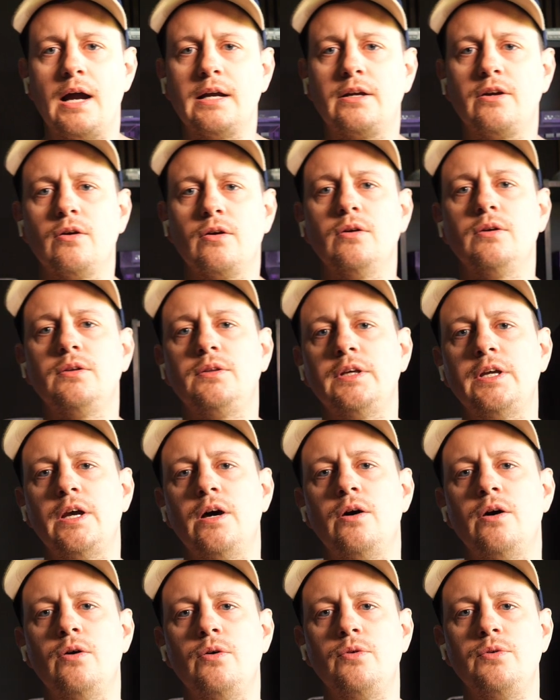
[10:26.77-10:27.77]
I currently
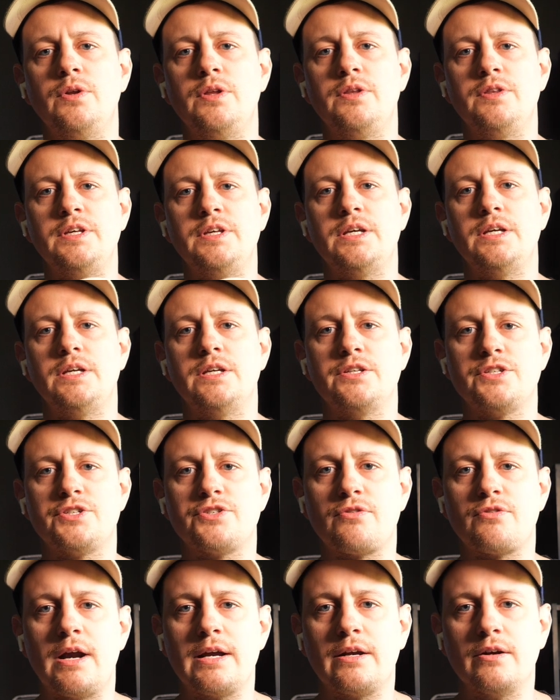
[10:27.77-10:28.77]
own the
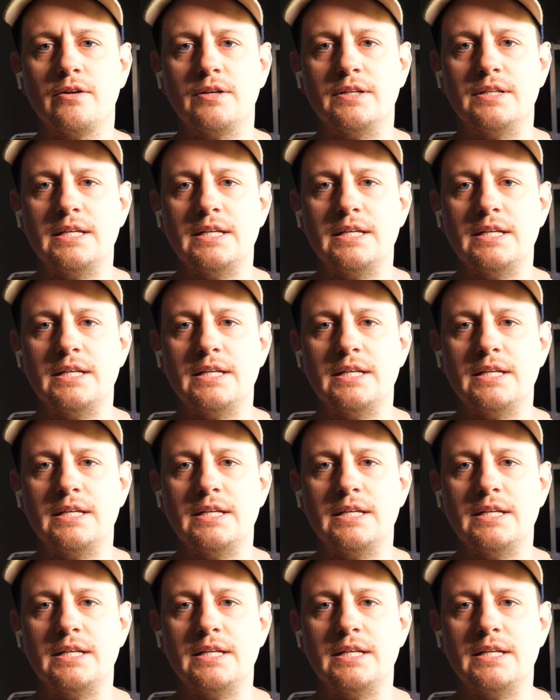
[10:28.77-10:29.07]
Striker